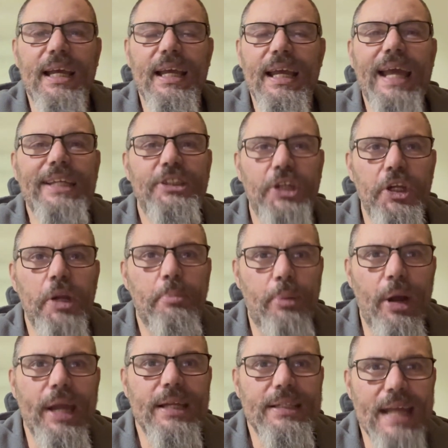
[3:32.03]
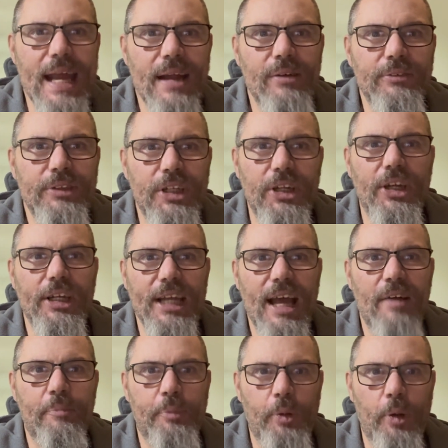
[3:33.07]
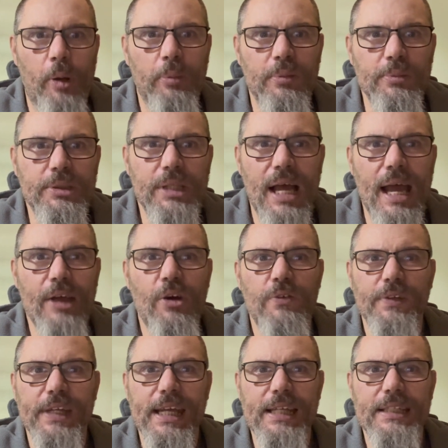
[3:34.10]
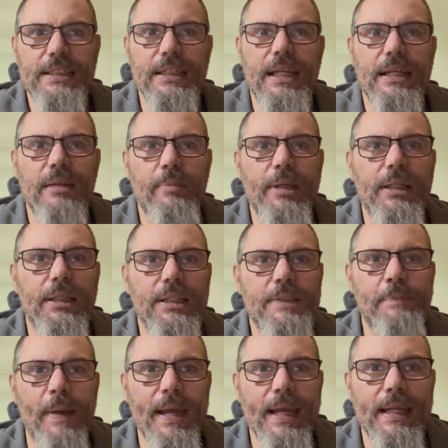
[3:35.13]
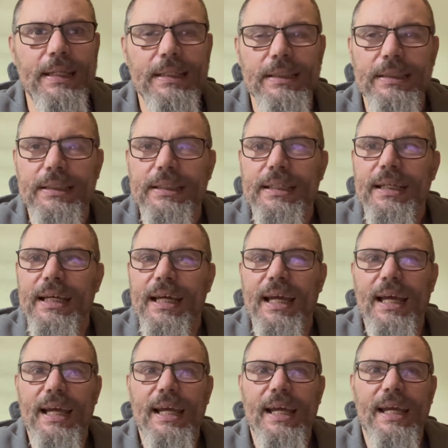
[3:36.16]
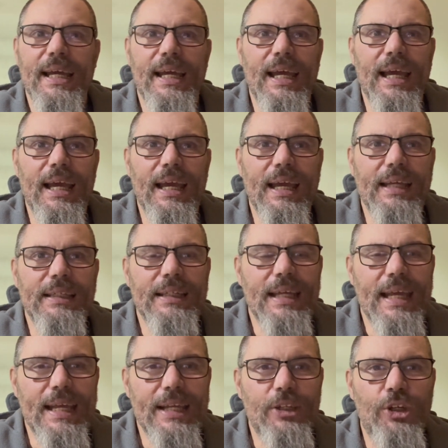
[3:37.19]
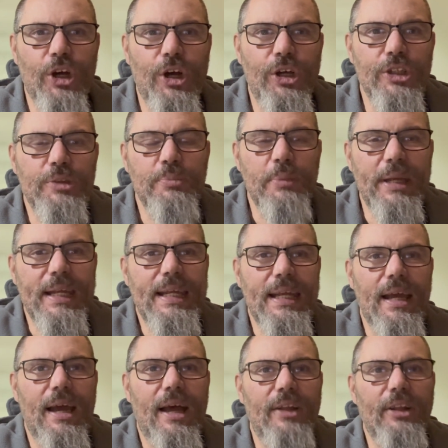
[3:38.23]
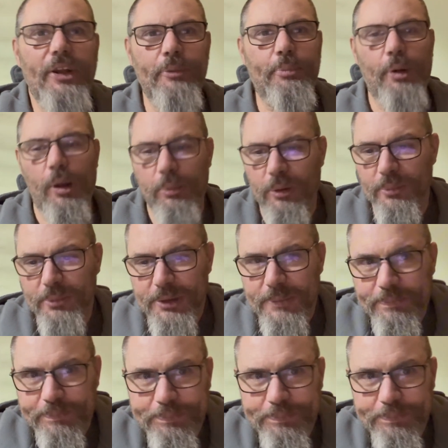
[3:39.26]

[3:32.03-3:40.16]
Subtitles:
it's going to break down. You're going to have problems. I overheated in the middle of Spain, and it caused me a lot of problems.